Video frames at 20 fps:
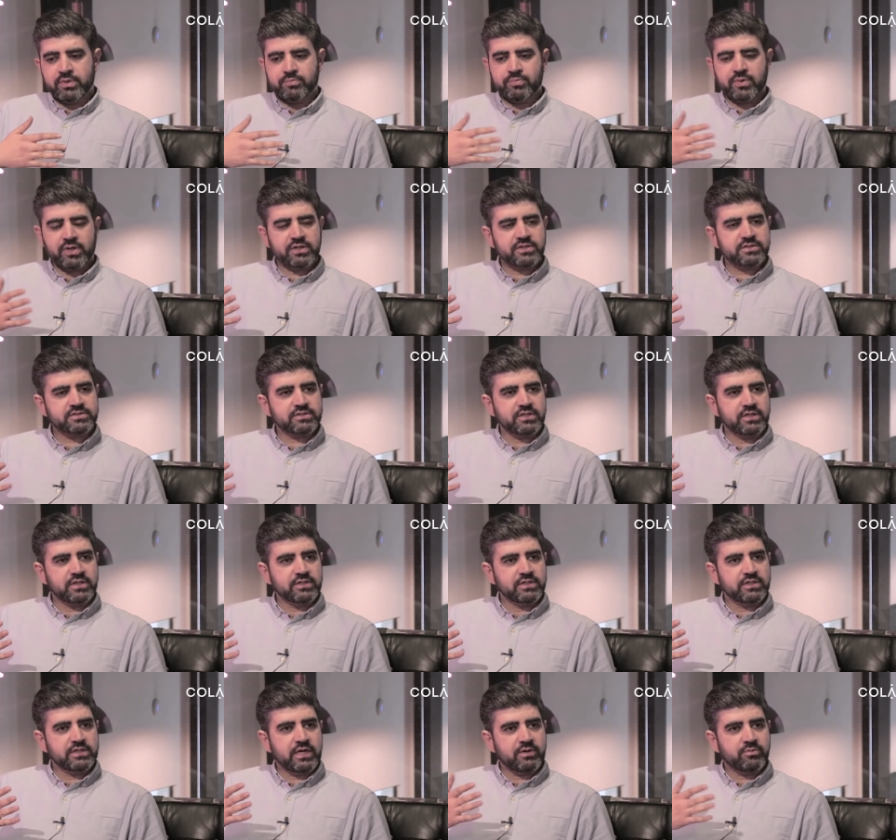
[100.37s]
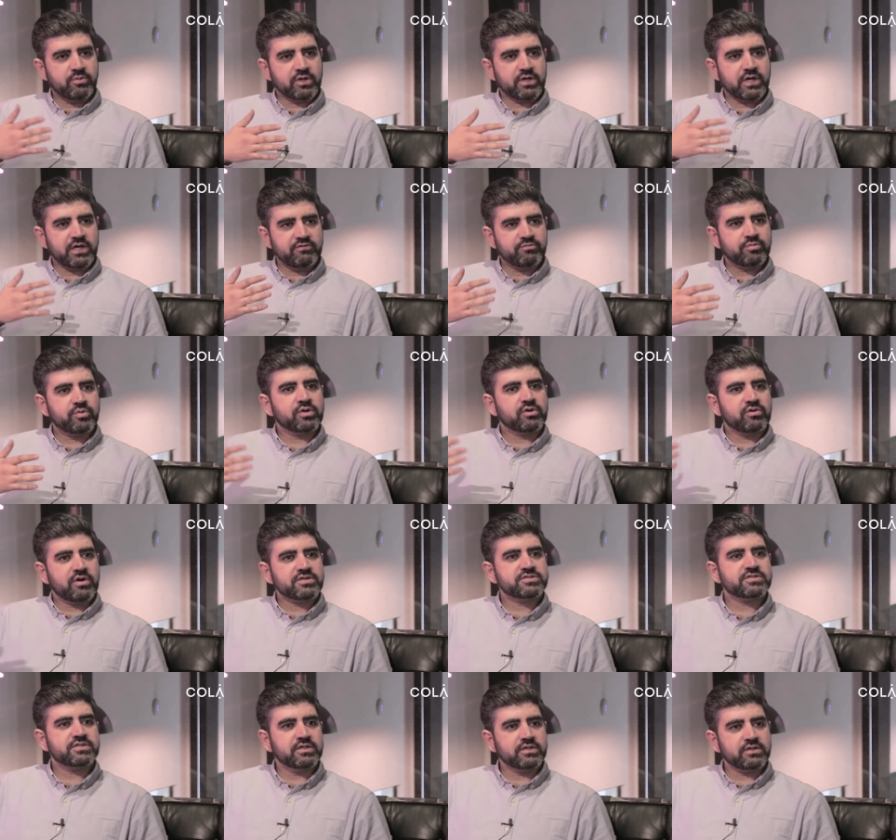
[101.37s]
in Pakistan, and now we're kind of
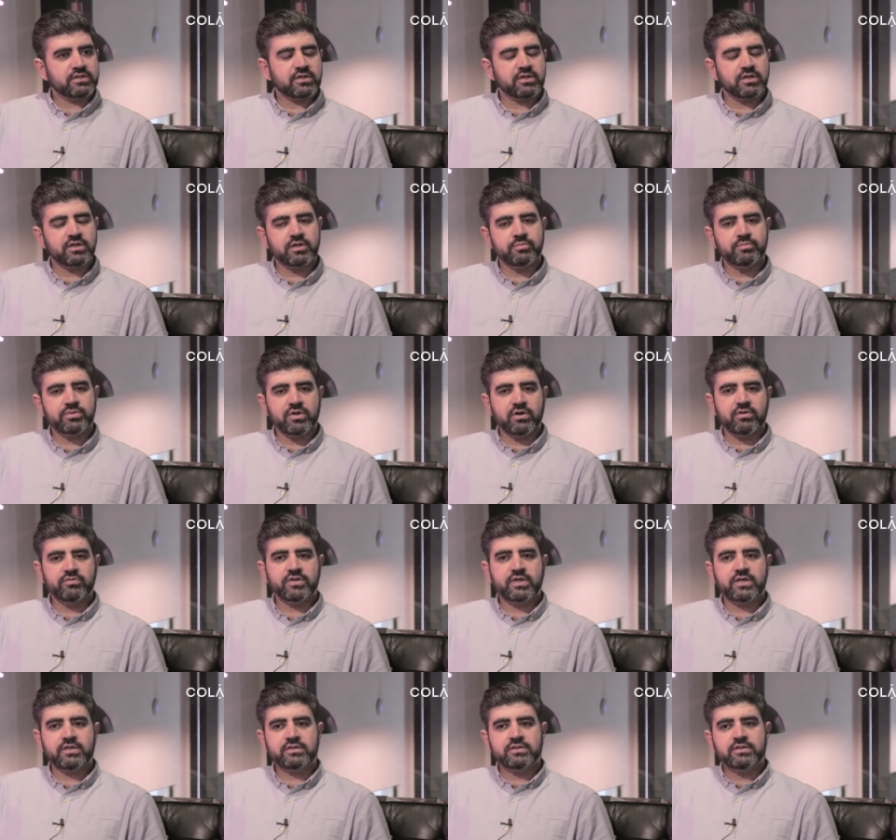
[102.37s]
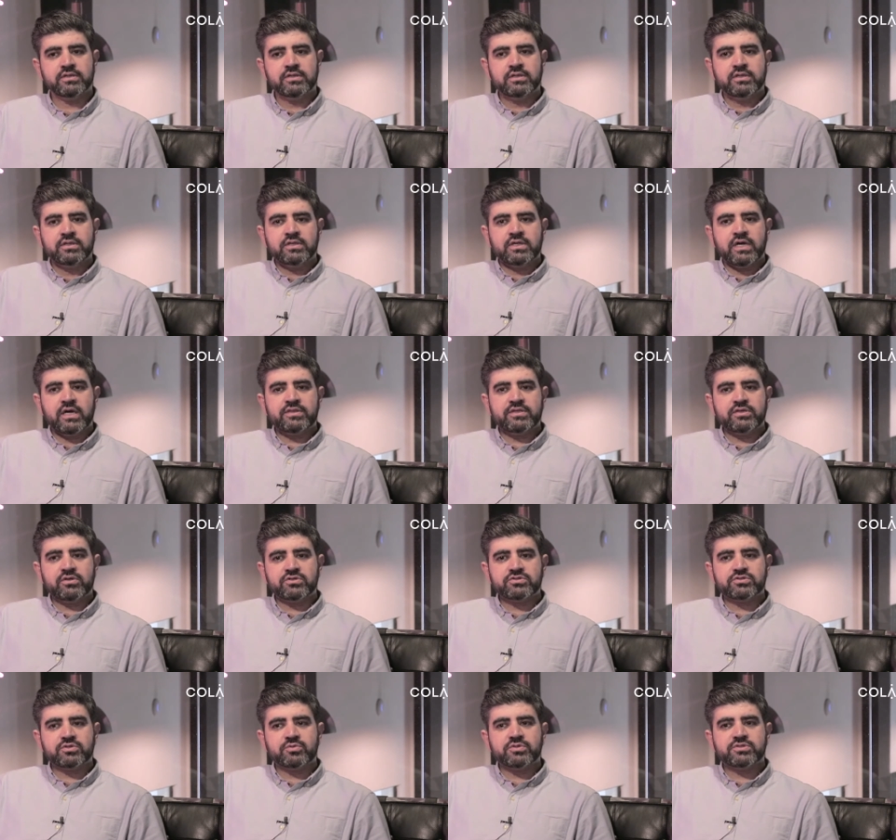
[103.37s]
progressing uh, beyond that. I think
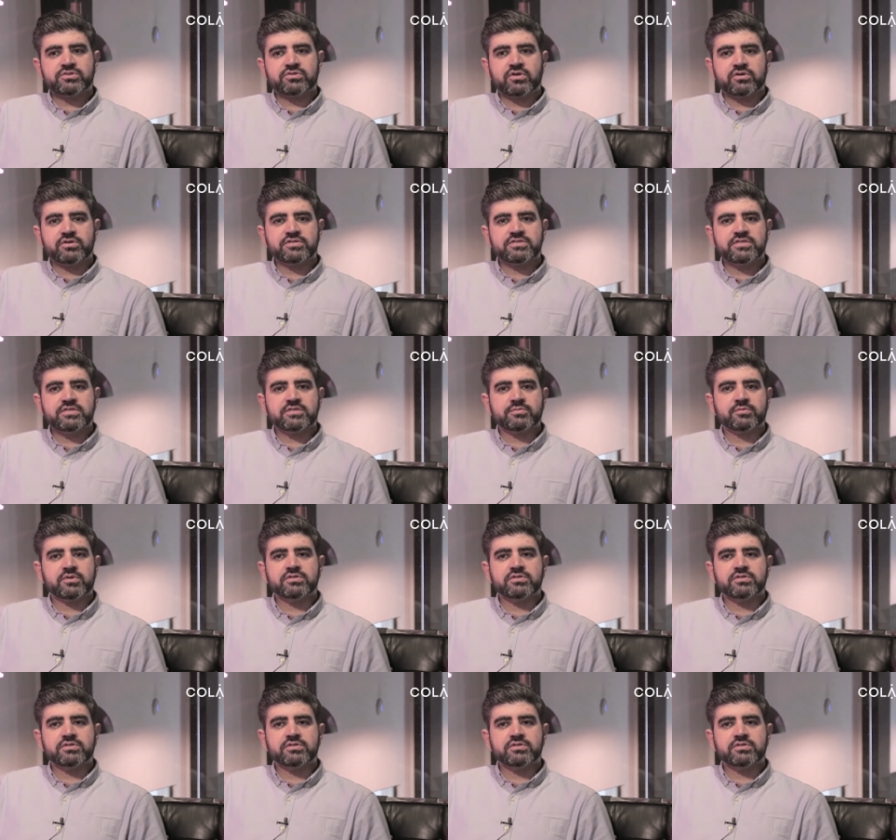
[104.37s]
also we'll start to see some